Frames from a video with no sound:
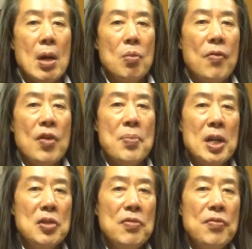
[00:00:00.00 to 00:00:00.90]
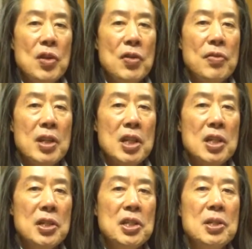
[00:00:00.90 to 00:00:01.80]
were very much involved in a
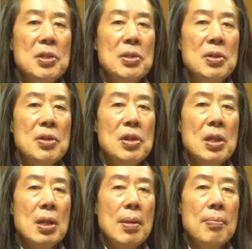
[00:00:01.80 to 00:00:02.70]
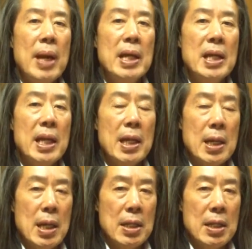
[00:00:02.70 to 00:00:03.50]
constitution making